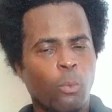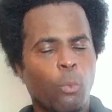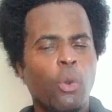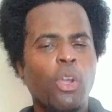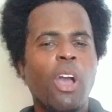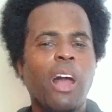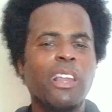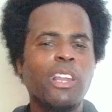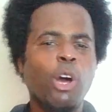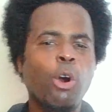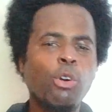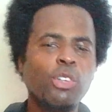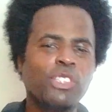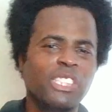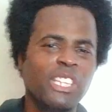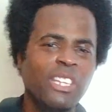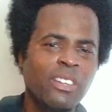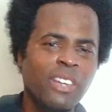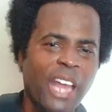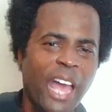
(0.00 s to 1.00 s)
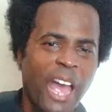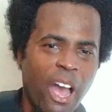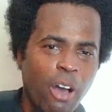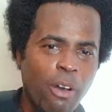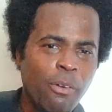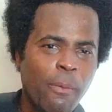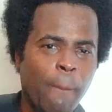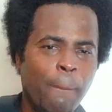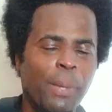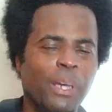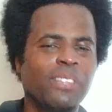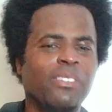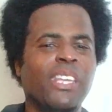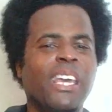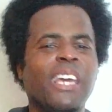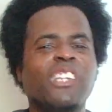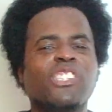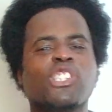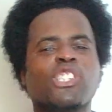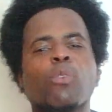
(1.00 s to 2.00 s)
We are losing now, but
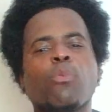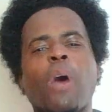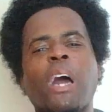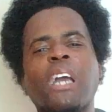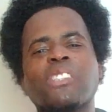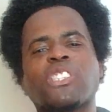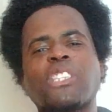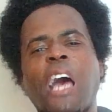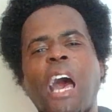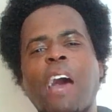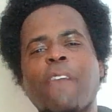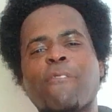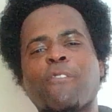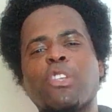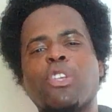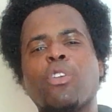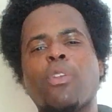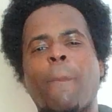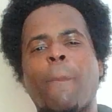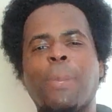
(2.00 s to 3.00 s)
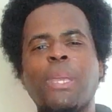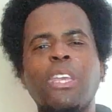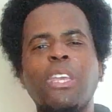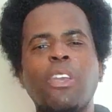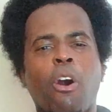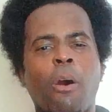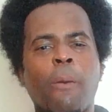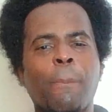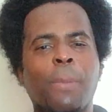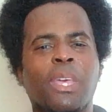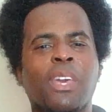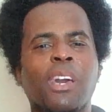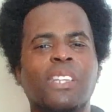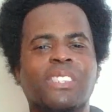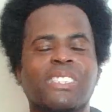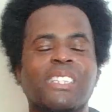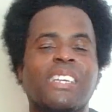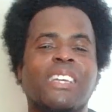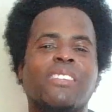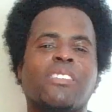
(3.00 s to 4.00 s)
that is the right side for you to be on
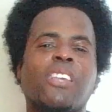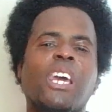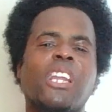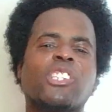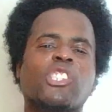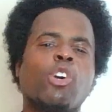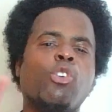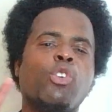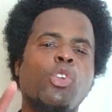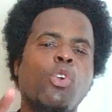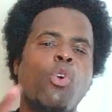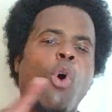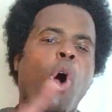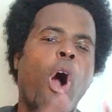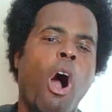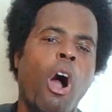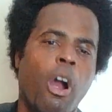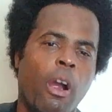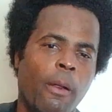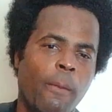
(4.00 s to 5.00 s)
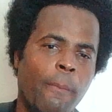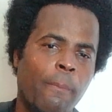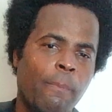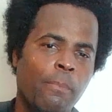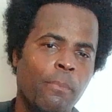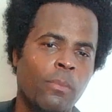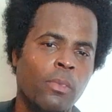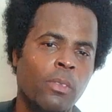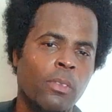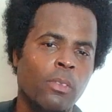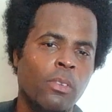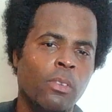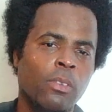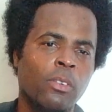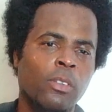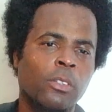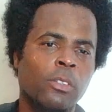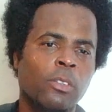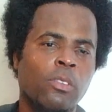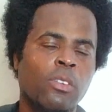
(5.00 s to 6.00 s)
because that is who you are.
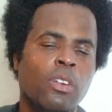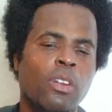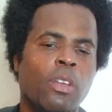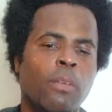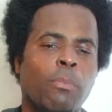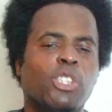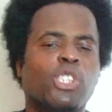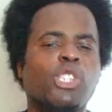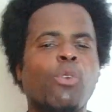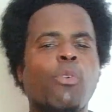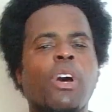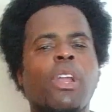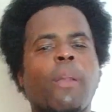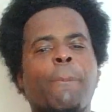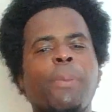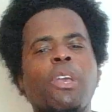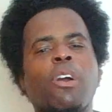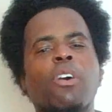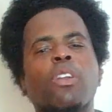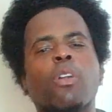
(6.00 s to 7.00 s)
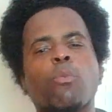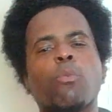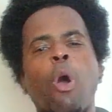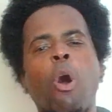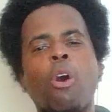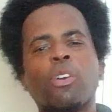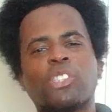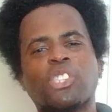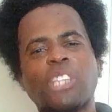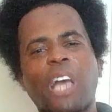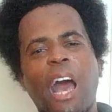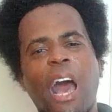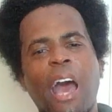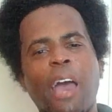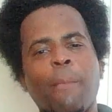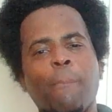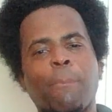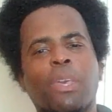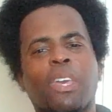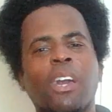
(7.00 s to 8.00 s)
But you want to be on the wrong
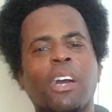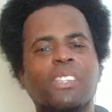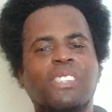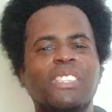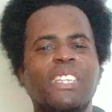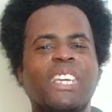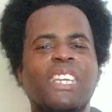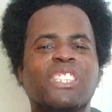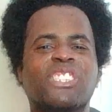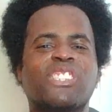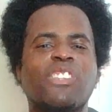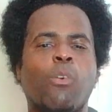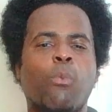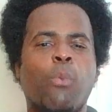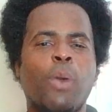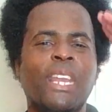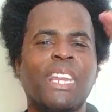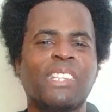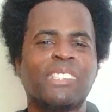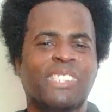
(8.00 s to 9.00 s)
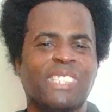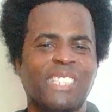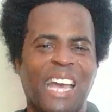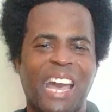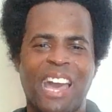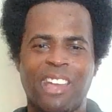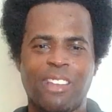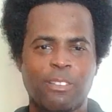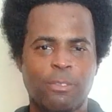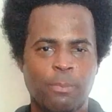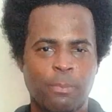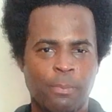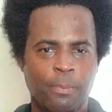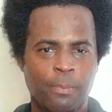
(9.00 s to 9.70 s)
side because it is the winning side.